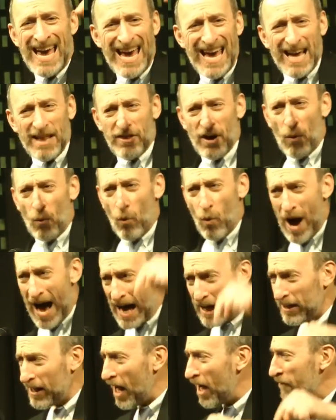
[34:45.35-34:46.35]
in the
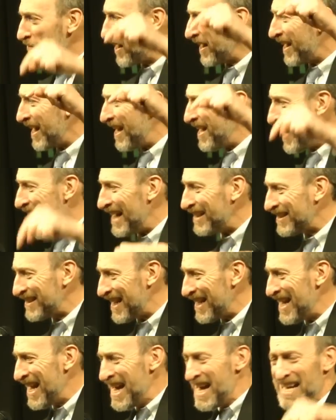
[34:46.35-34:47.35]
well of the
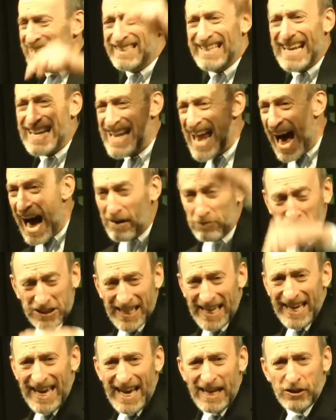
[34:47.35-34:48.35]
Knesset
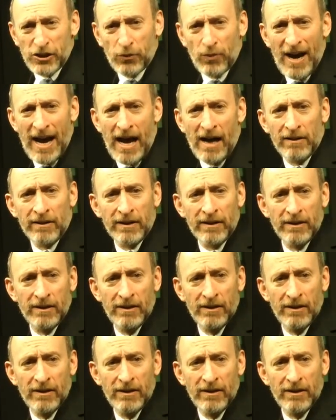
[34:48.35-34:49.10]
denouncing Israel,